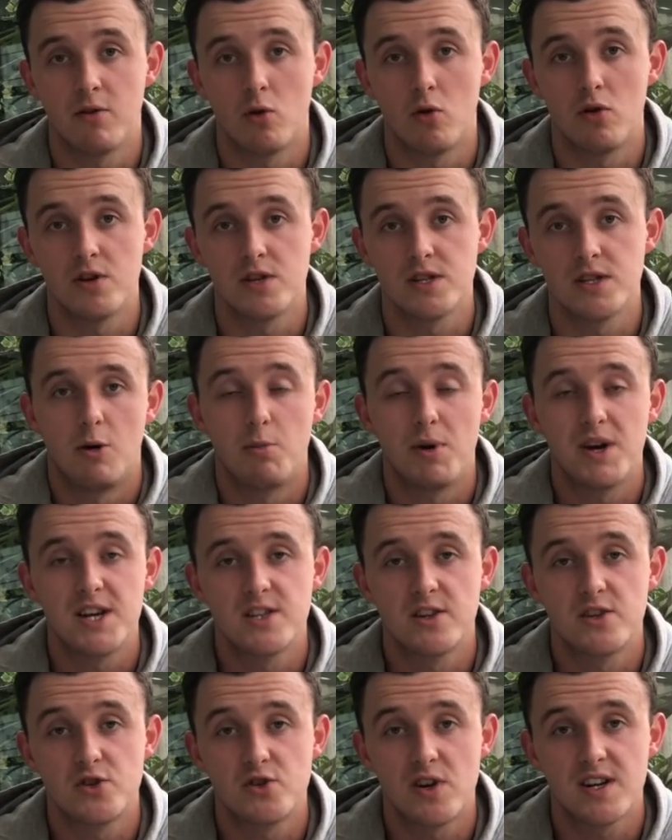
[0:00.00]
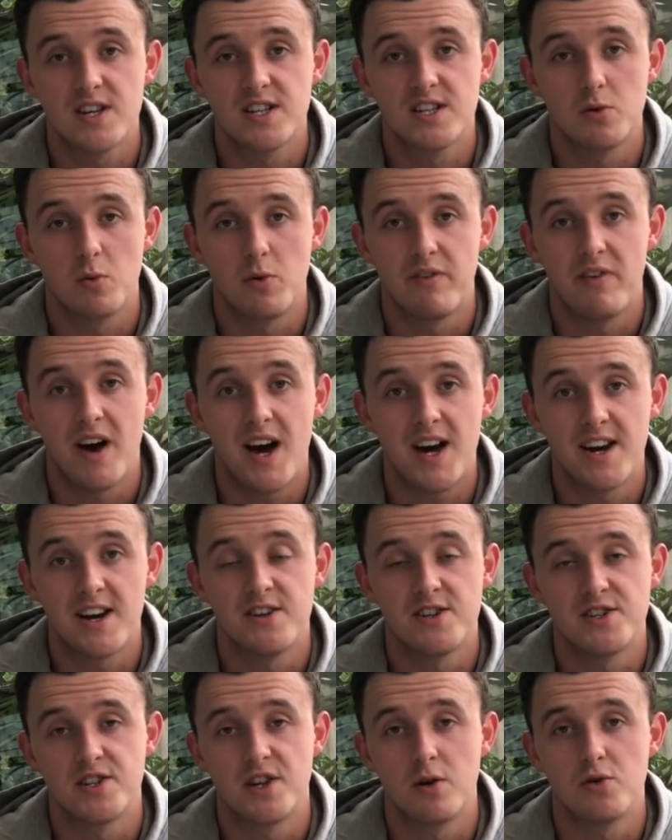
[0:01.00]
for us. Now, based on the strikers that we've had in
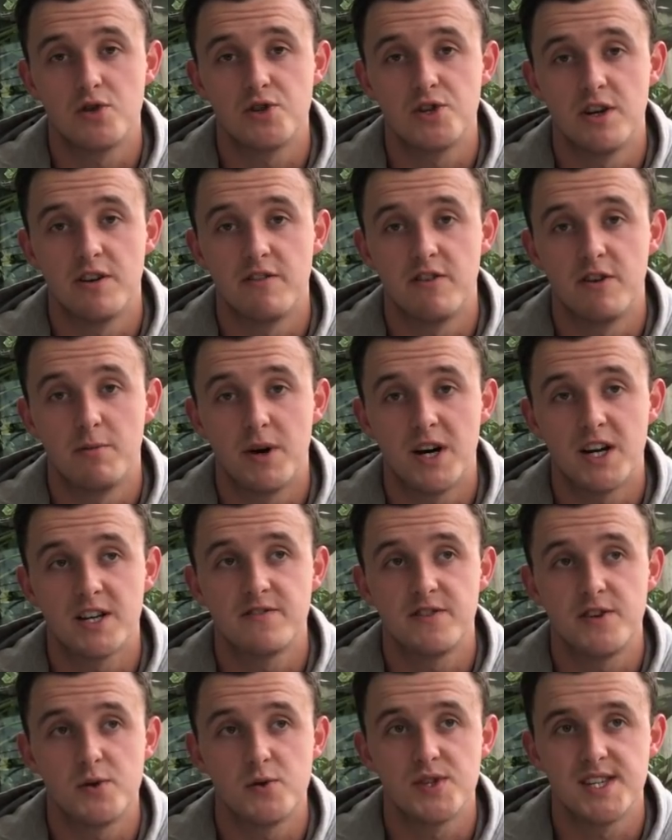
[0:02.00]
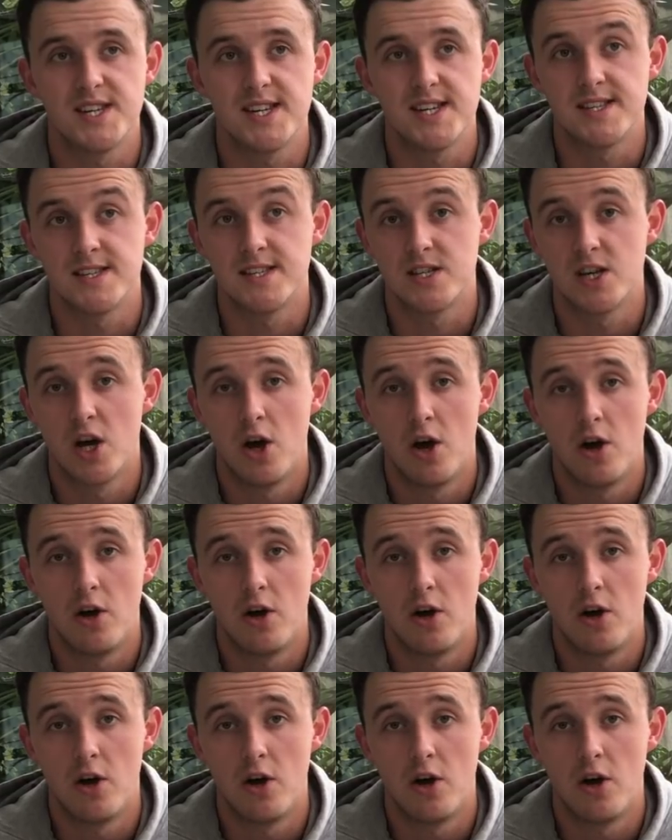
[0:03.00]
a Stoke shirt for the past few seasons,